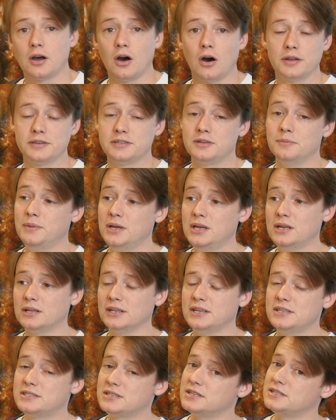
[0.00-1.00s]
con, to me
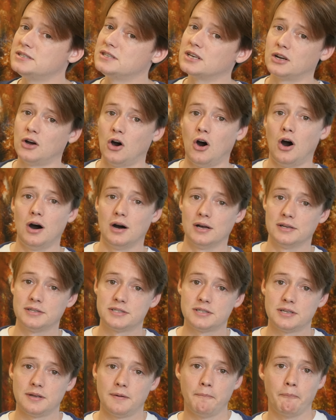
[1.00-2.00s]
at least, is the
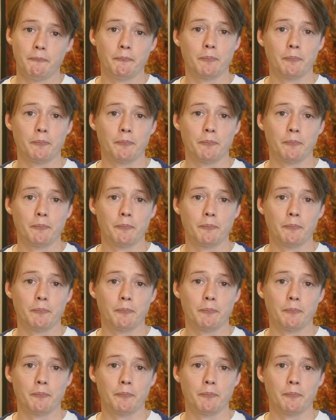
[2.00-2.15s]
cost.